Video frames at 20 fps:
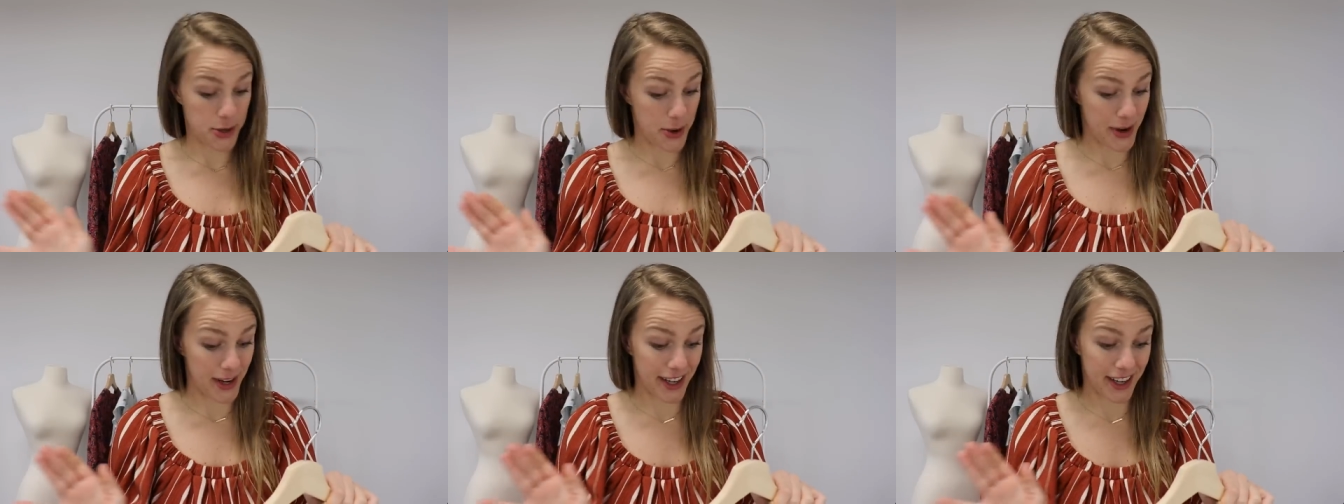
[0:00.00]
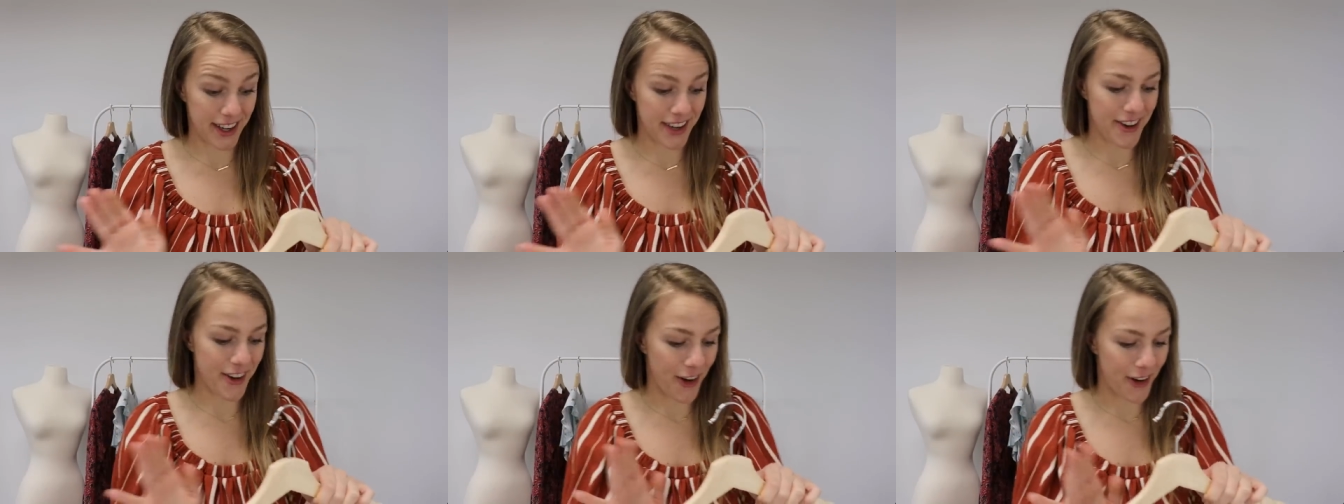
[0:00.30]

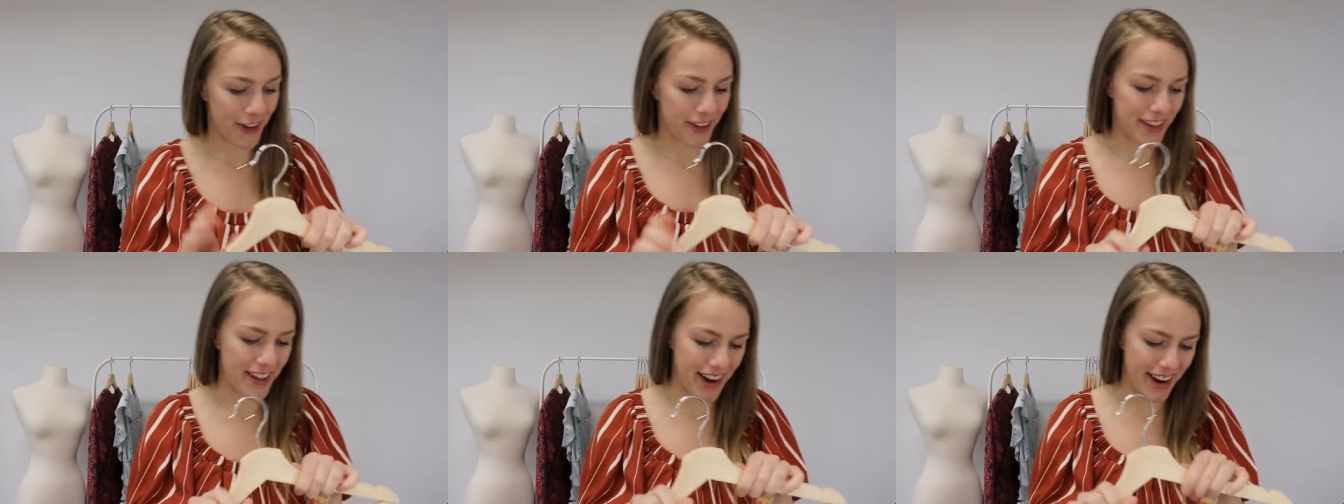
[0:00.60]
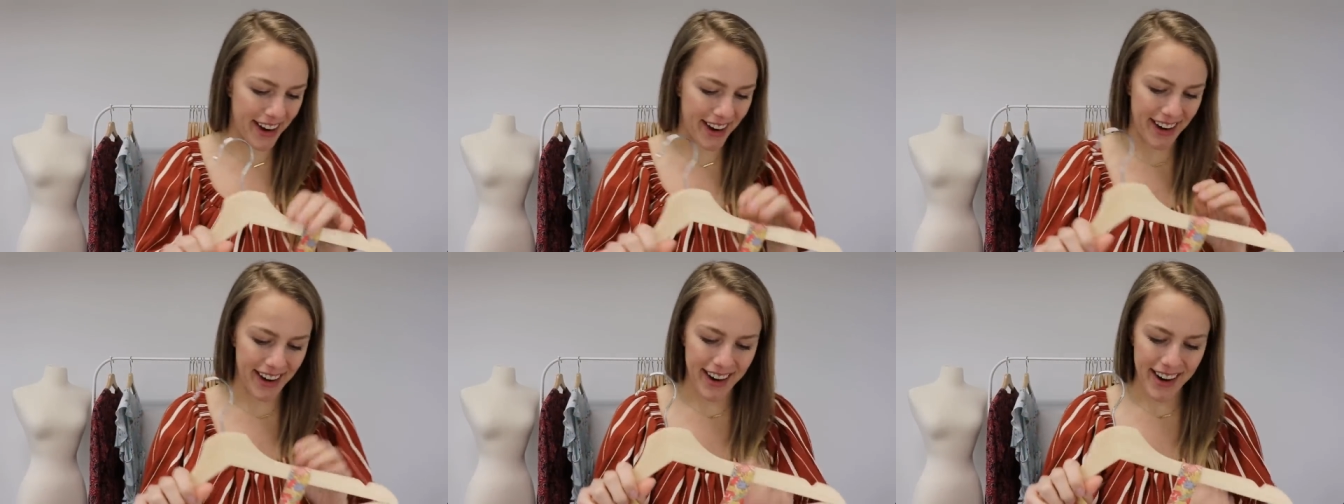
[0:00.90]
donated all
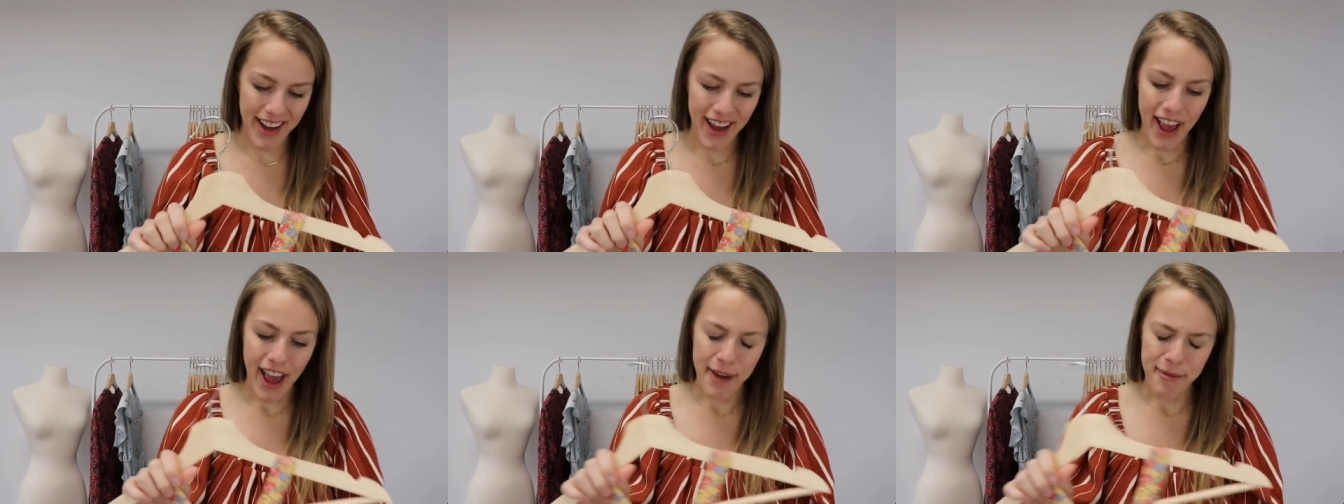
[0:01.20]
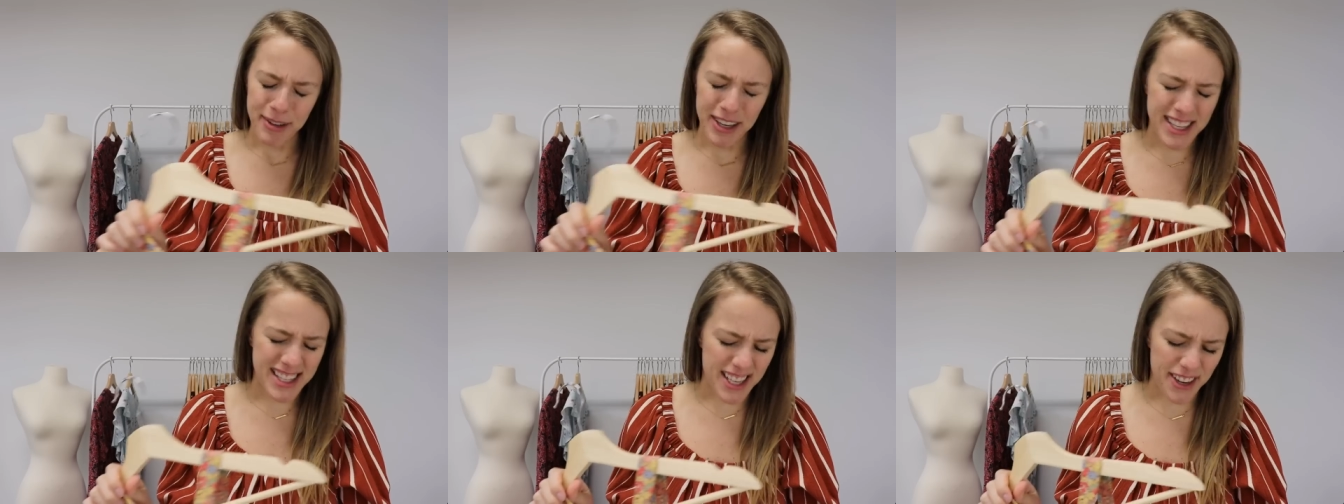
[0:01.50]
their,
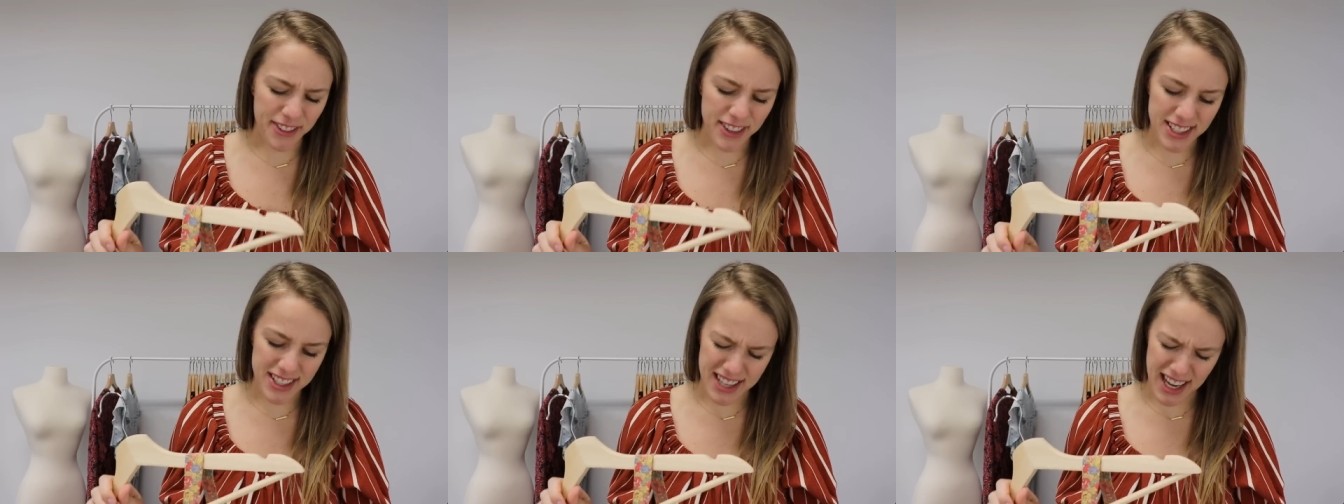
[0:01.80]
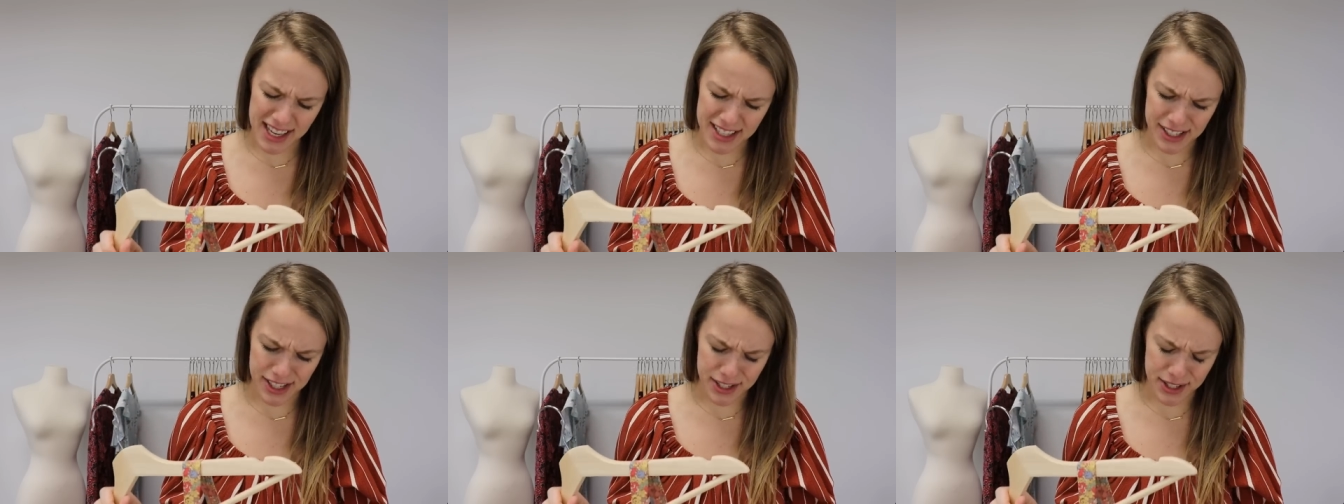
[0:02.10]
but it's different
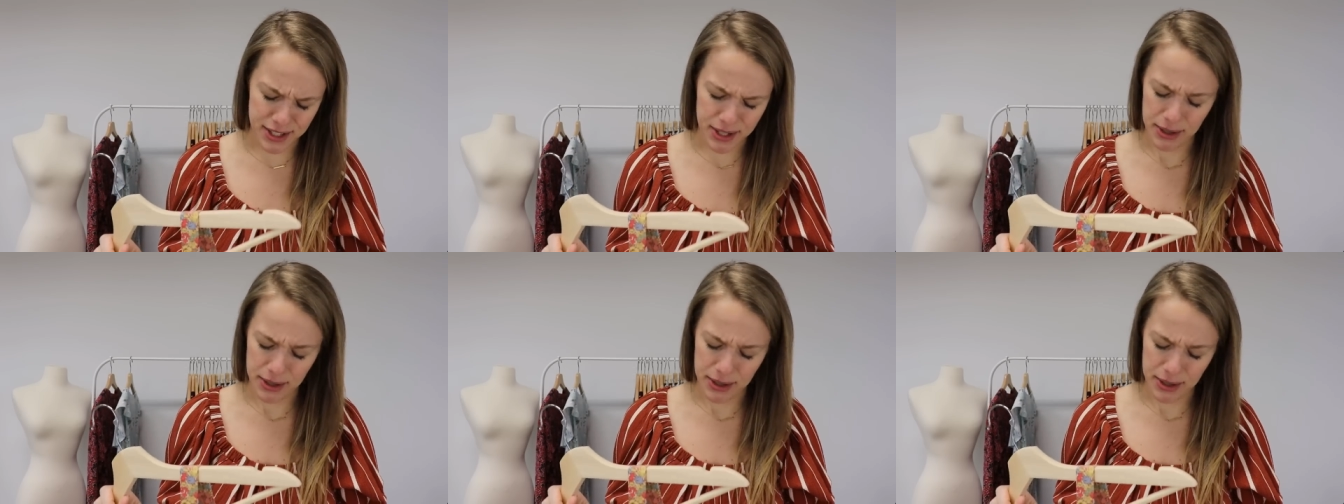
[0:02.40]
sizes,